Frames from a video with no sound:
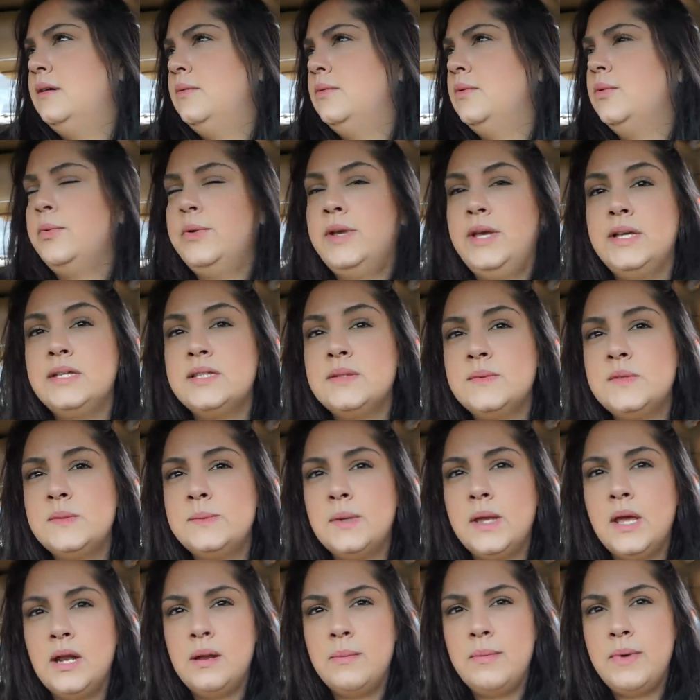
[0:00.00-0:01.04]
Well, we ate some
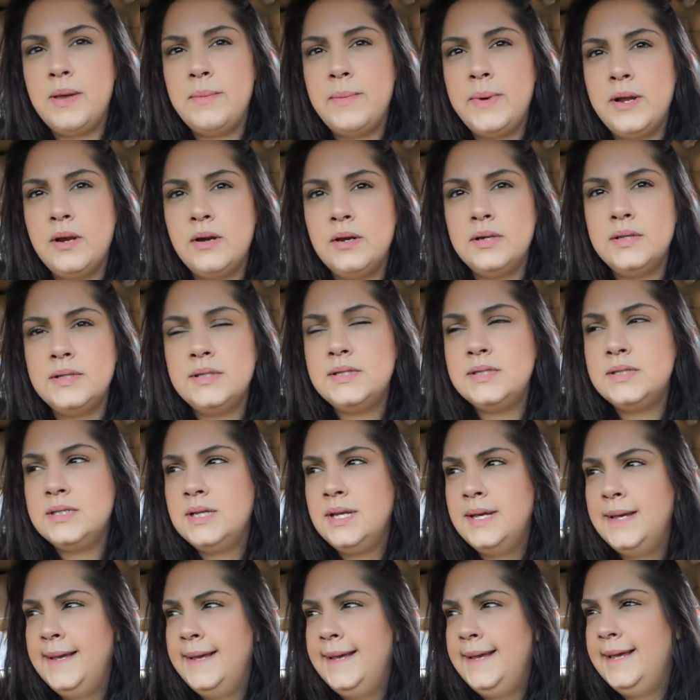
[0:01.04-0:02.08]
spaghetti at my parents,
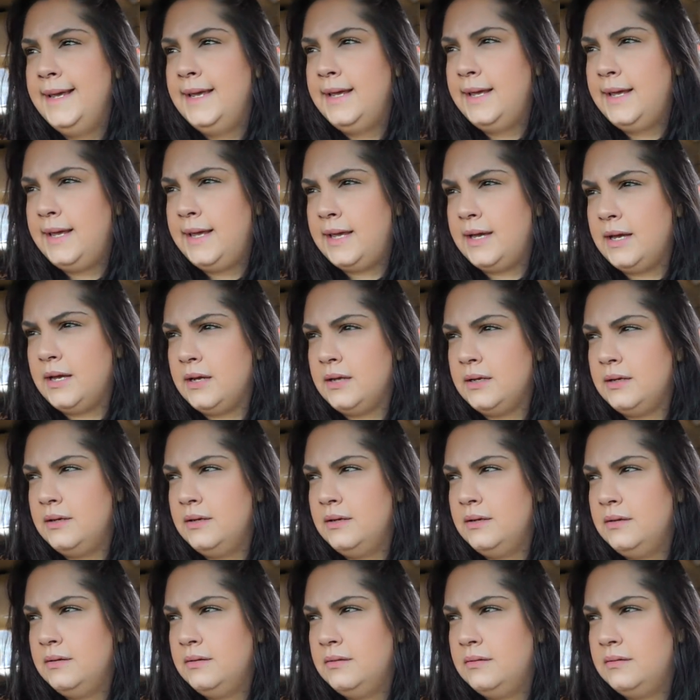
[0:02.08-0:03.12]
and
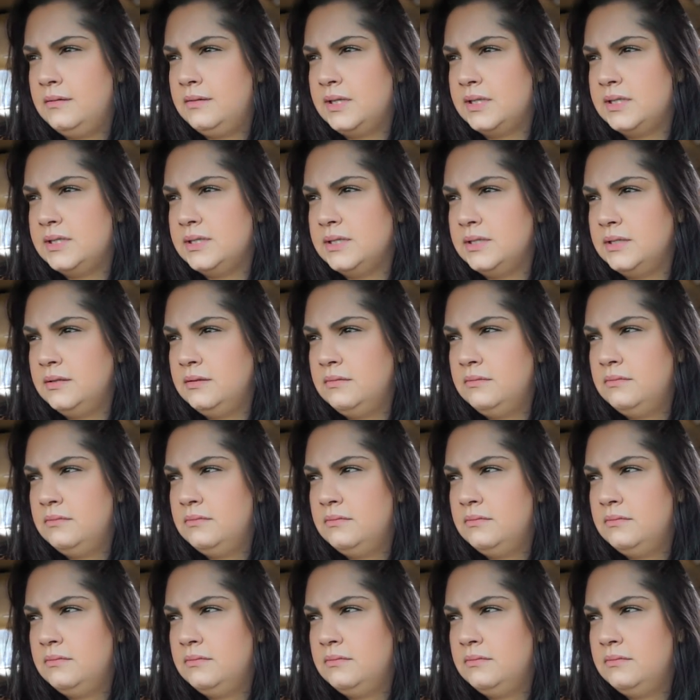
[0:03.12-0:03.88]
that's it.